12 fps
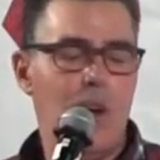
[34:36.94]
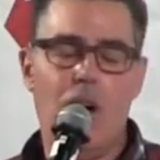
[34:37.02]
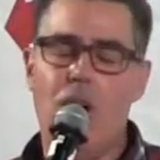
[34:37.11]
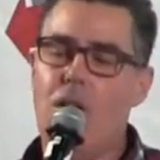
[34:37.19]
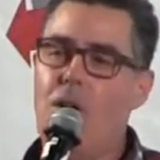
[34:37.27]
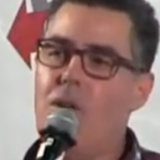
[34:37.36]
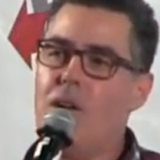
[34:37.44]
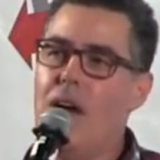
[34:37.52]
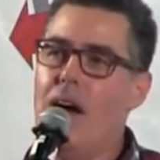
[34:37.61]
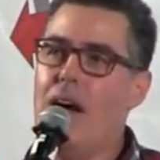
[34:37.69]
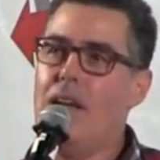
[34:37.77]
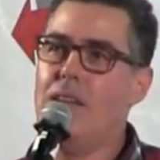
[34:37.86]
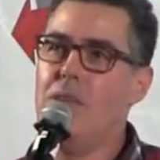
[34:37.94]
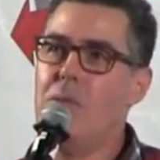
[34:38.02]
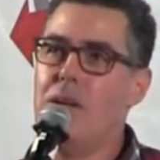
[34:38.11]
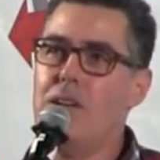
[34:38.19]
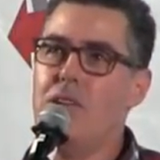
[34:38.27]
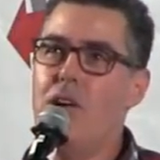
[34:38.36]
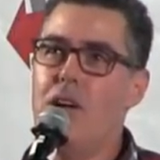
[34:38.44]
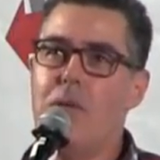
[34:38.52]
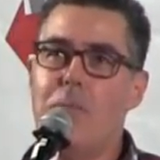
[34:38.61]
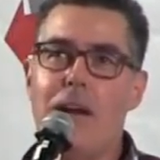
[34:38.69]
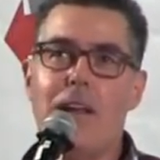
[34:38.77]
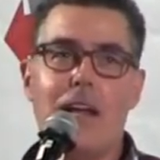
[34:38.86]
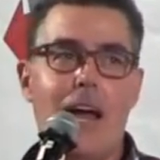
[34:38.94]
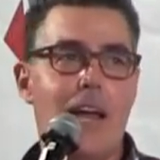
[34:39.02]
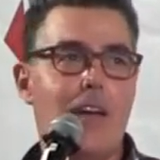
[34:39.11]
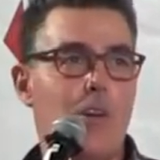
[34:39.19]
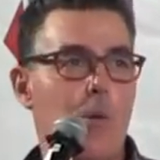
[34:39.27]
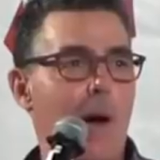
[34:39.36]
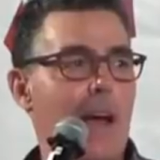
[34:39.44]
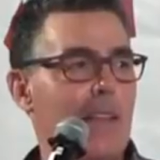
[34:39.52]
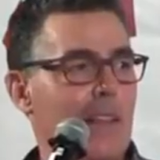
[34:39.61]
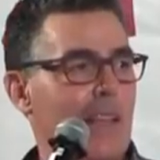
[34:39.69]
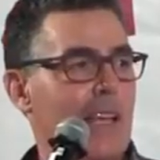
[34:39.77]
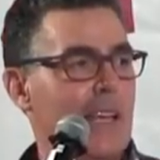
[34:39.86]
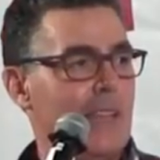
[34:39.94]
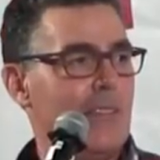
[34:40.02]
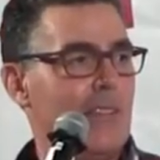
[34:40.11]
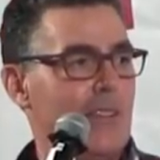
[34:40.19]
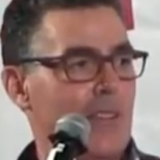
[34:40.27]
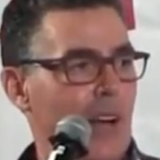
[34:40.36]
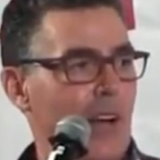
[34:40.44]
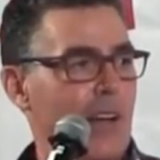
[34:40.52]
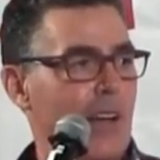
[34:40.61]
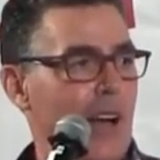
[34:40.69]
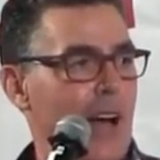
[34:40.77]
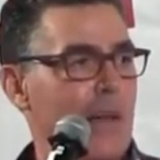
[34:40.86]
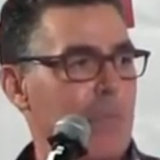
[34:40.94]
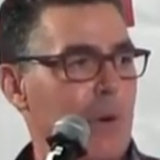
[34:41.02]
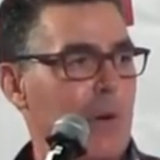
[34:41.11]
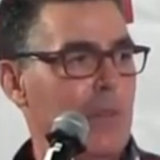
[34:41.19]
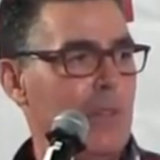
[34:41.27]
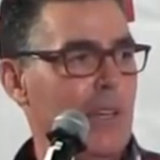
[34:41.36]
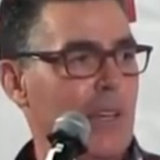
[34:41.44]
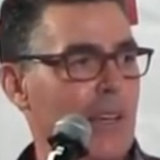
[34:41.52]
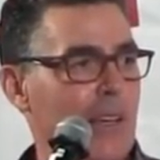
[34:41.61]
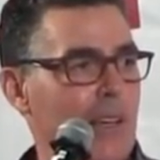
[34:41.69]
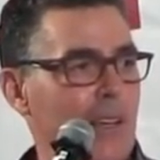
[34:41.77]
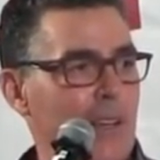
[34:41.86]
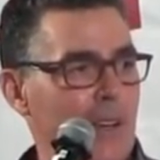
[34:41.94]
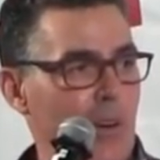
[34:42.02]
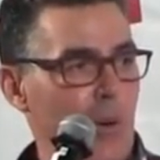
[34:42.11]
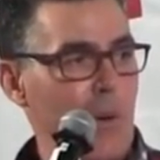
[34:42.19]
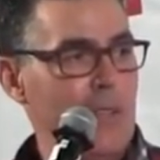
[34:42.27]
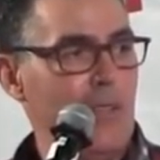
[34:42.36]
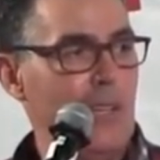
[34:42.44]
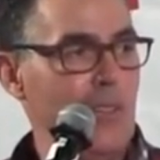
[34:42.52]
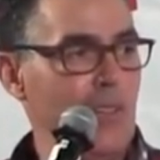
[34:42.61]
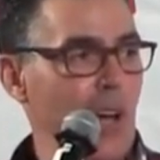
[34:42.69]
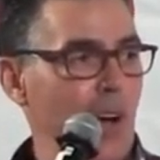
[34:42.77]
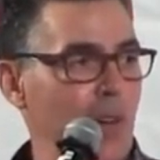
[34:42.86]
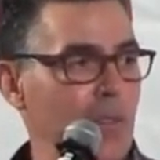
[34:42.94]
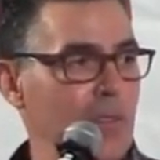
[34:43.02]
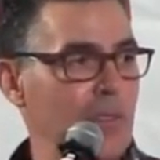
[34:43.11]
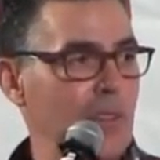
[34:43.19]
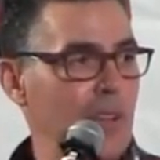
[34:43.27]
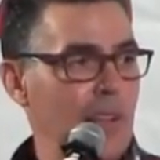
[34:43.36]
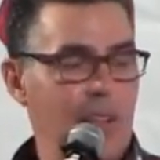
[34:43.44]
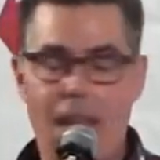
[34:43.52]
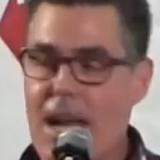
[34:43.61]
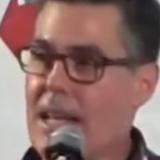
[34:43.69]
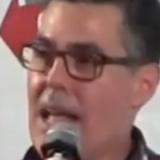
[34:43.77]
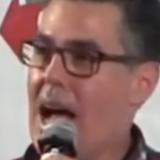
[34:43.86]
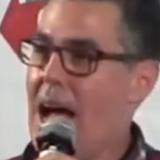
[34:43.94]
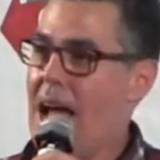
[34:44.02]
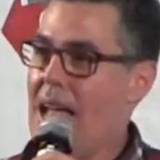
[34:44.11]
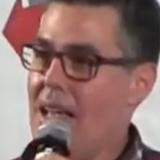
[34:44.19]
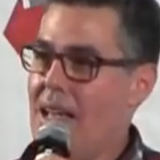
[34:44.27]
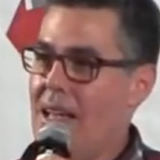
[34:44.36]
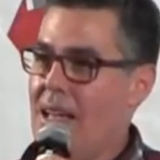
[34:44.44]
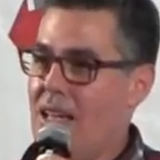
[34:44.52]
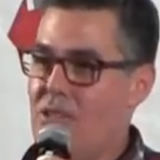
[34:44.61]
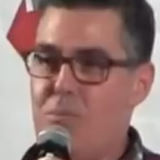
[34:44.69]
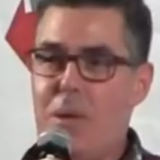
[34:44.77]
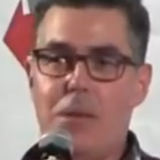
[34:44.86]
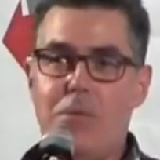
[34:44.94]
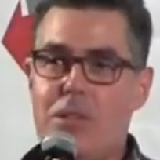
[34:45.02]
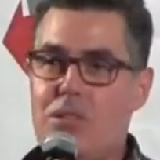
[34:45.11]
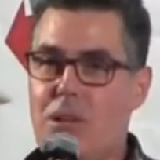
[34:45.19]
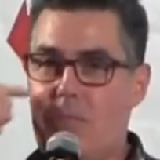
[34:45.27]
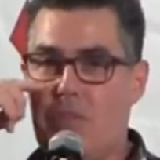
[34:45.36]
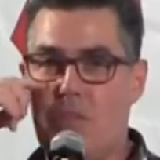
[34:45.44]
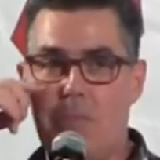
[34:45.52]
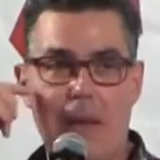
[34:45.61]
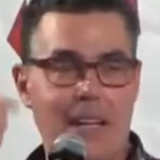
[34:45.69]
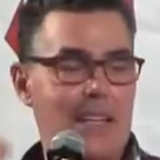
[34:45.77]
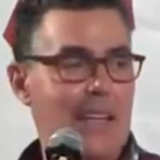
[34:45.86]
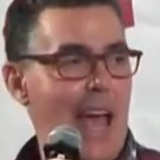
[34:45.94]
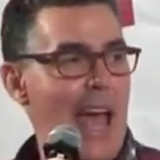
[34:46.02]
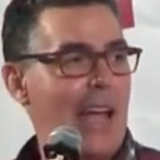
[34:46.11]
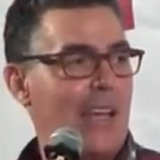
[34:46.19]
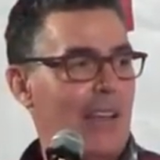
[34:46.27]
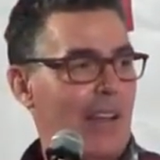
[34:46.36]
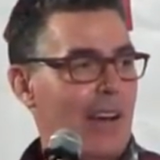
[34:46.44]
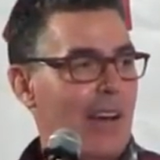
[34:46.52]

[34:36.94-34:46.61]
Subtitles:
Oh, God. You want to talk about a guy quietly gets a ton of hot pussy? Quincy Jones. That guy has been with some spectacular...